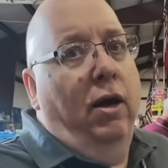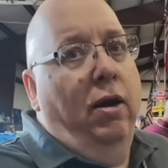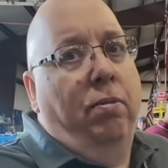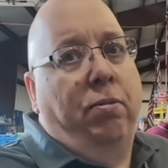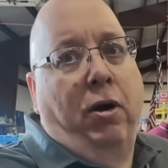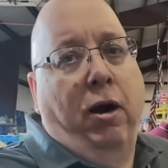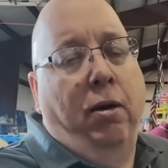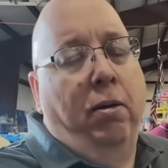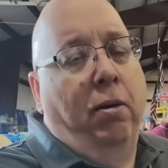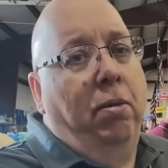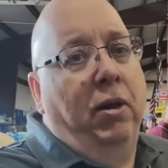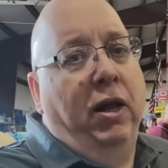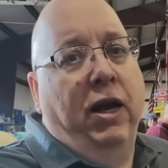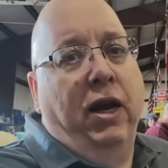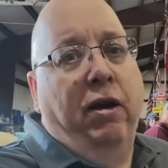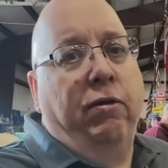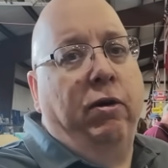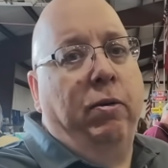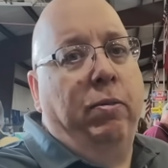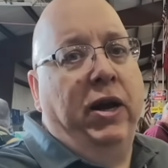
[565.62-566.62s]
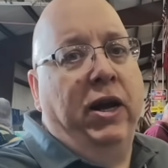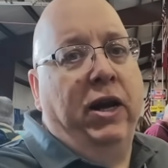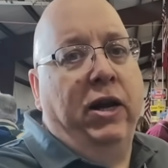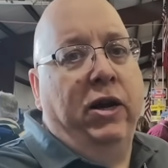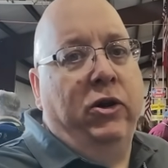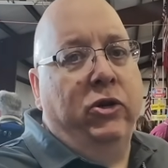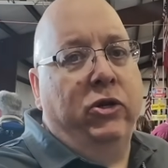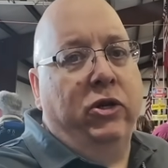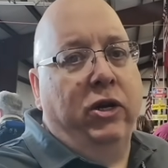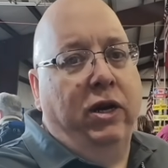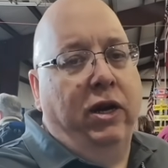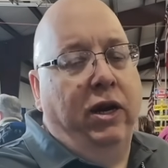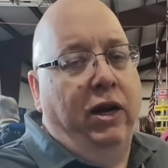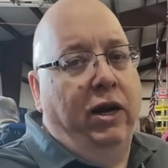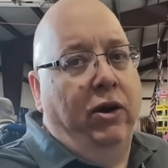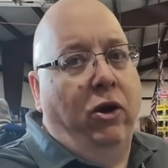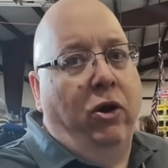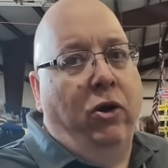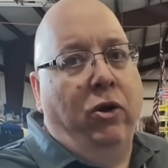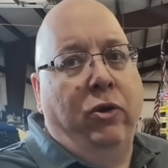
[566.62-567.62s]
Probably everybody knows it,
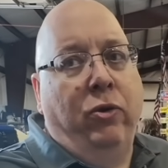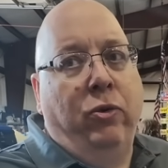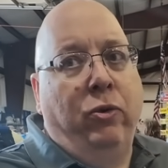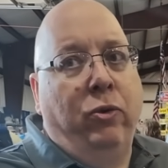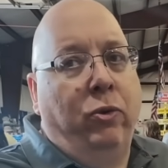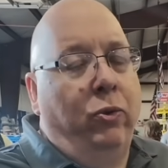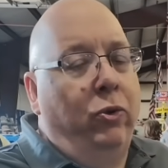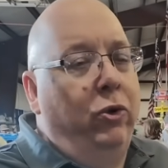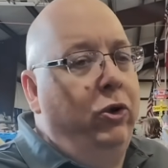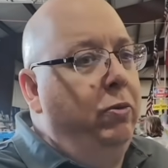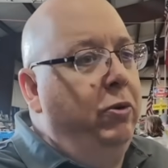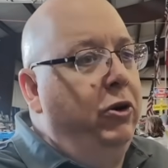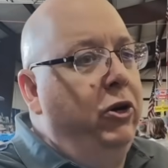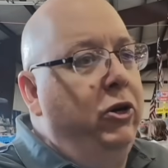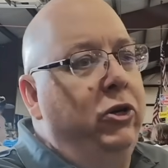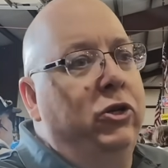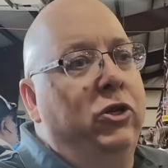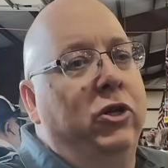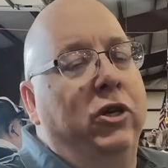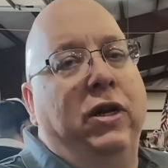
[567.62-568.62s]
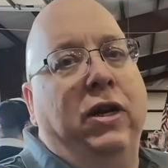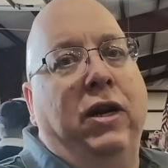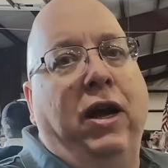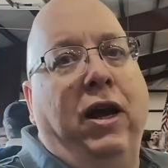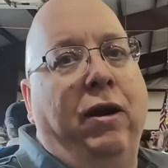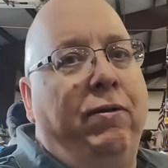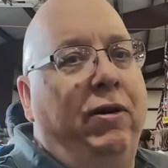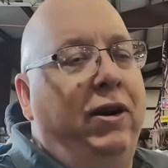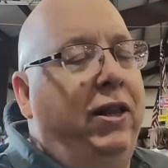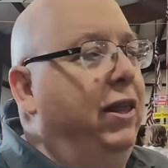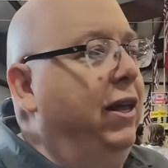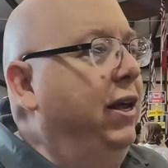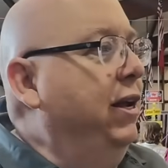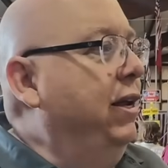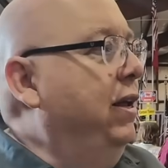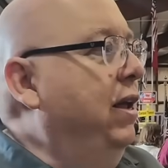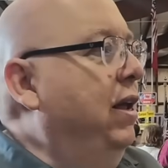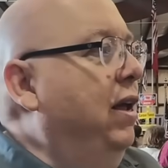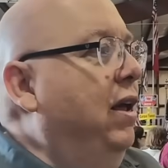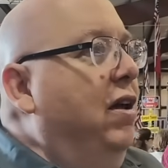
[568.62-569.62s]
and all the rumors and
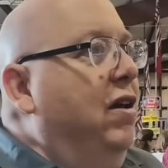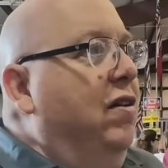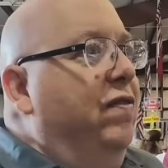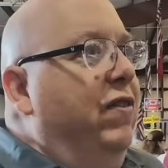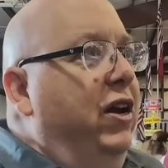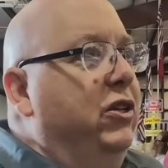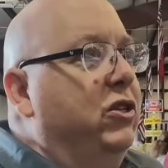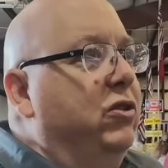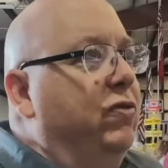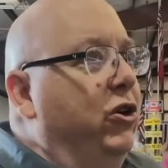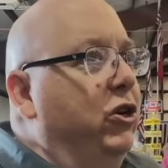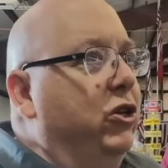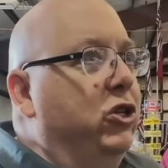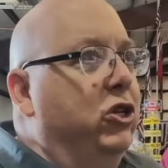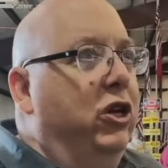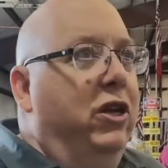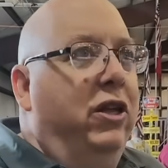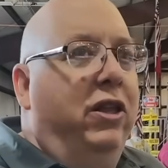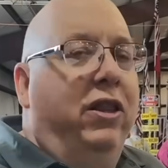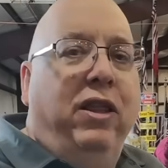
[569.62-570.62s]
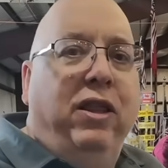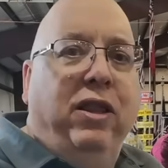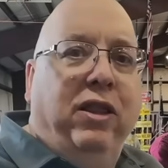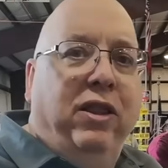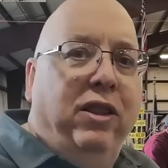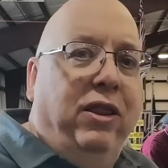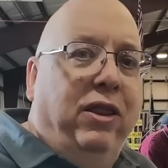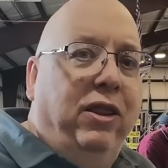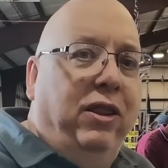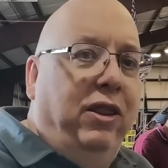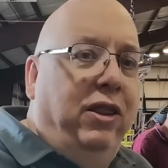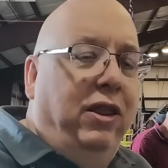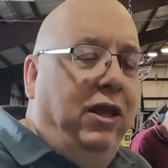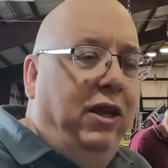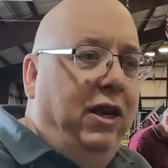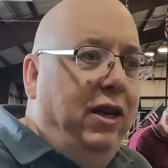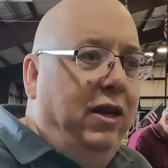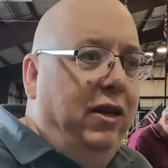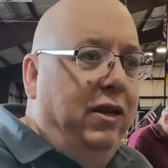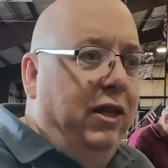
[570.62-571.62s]
everything. Vice versa,
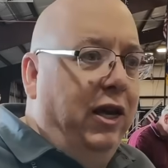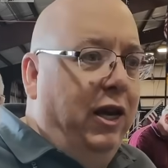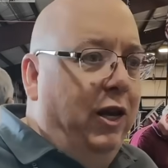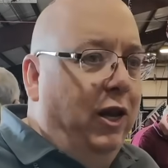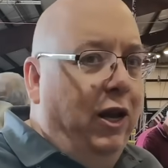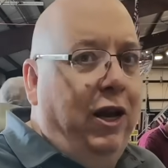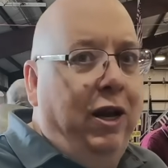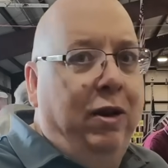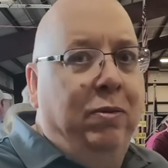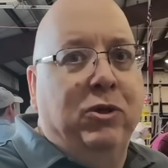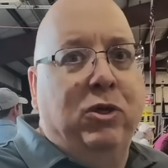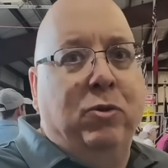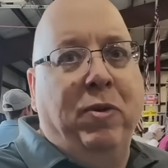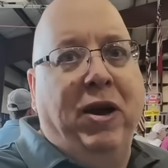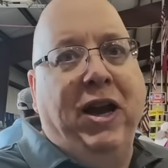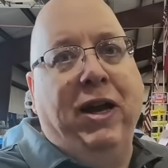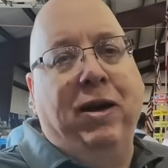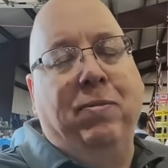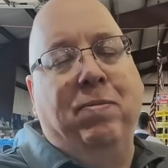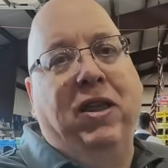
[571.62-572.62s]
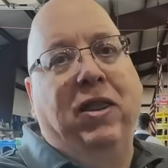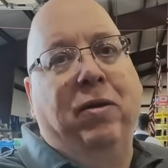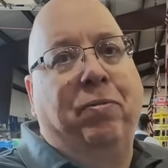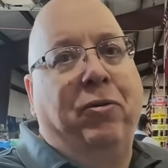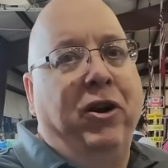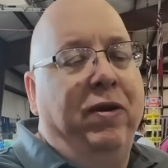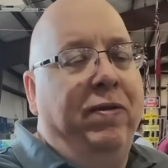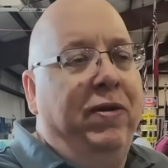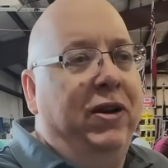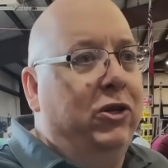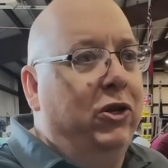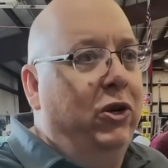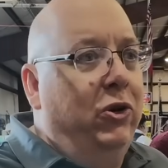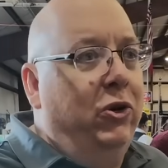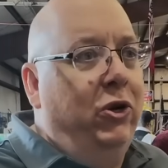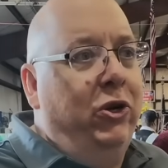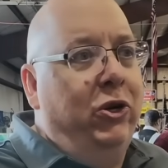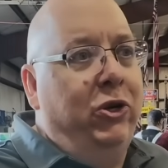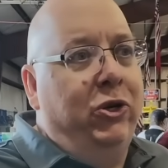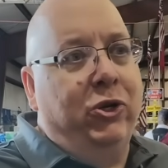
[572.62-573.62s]
the claims made by the previous
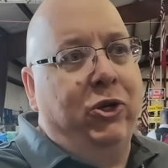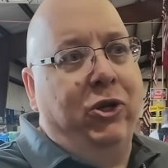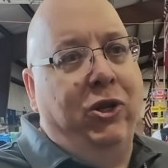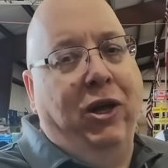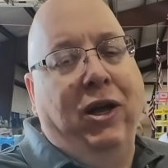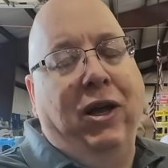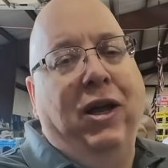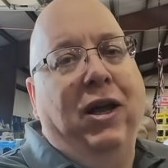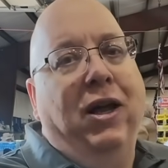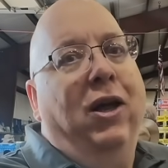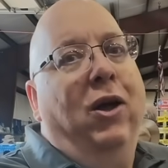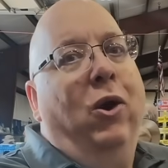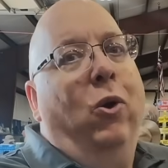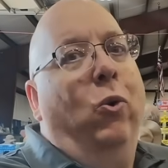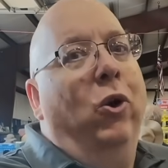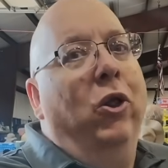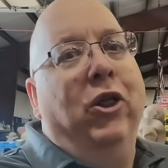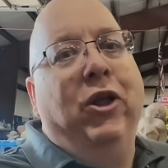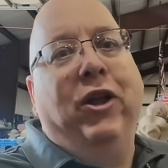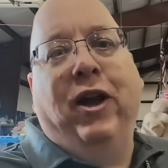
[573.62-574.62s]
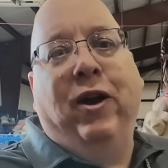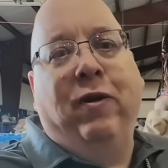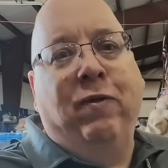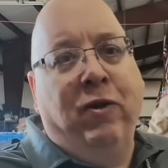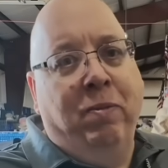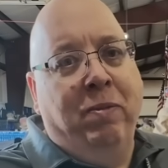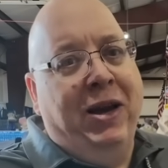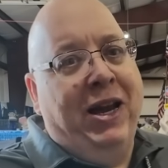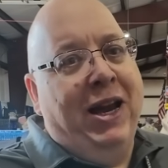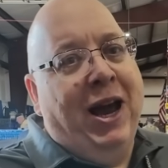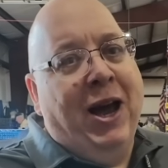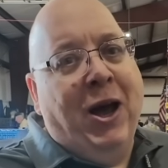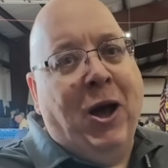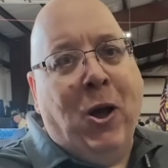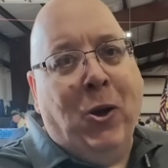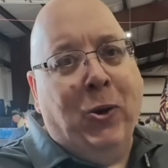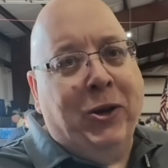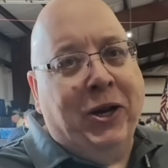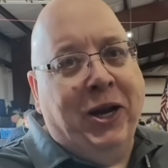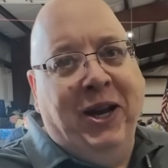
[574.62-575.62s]
owners, will it ever be
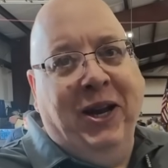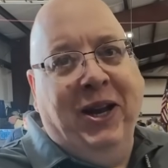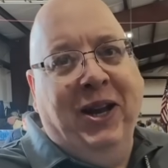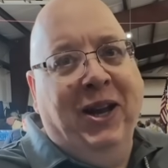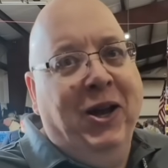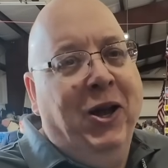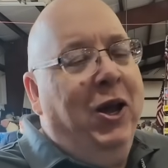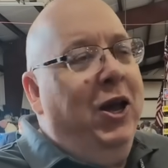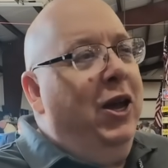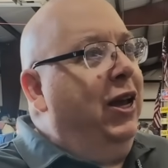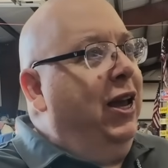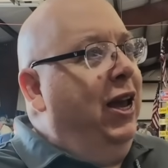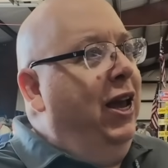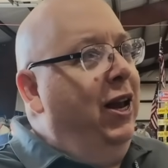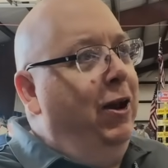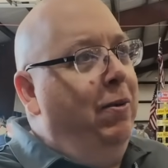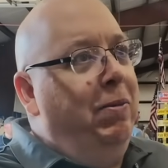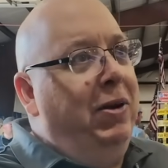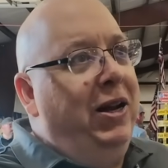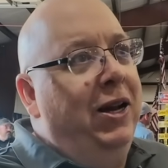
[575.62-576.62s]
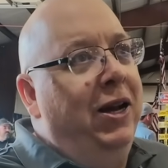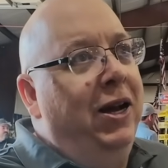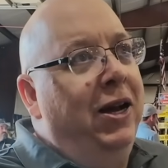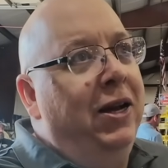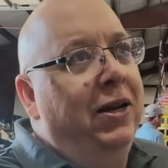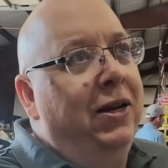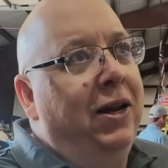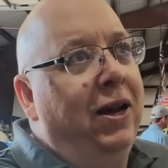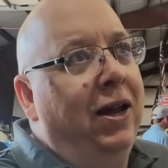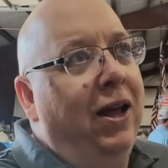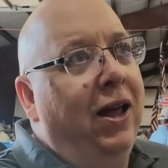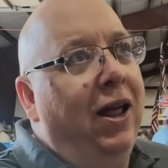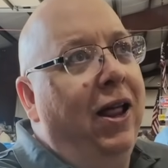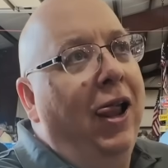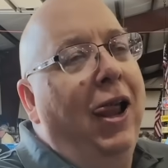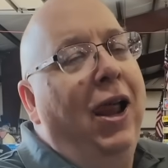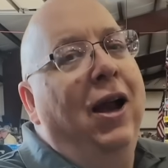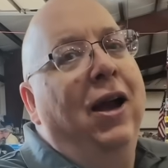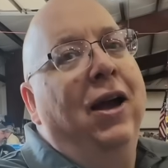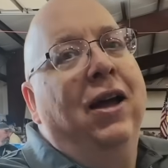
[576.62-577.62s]
out? Can it be done?
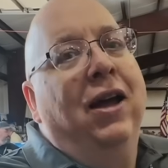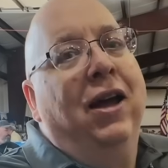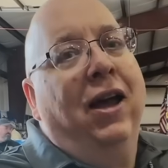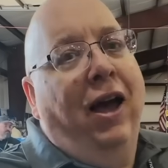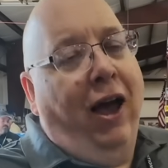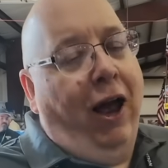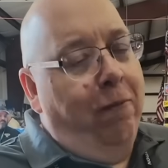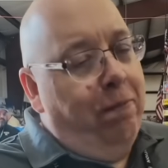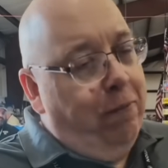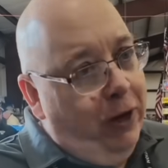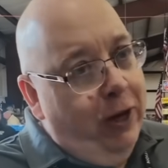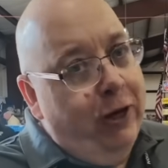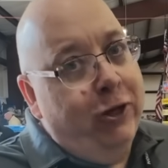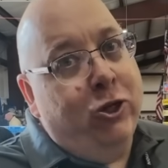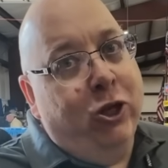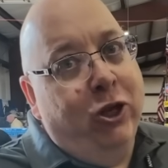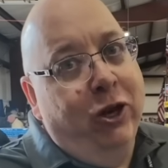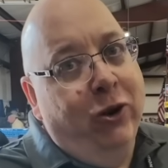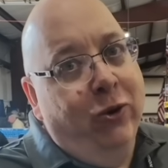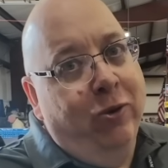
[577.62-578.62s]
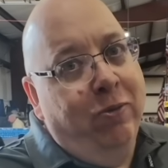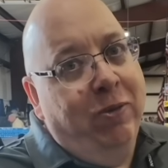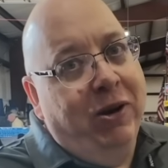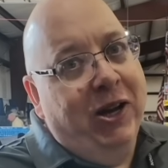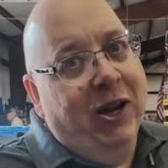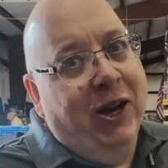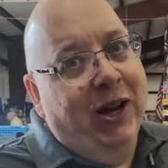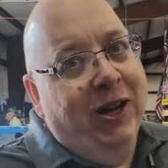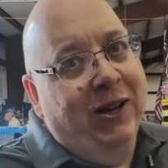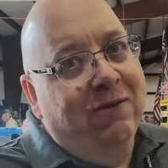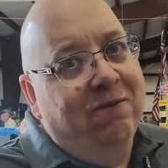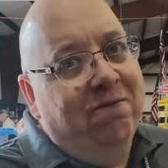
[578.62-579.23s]
I pledged that it would be done.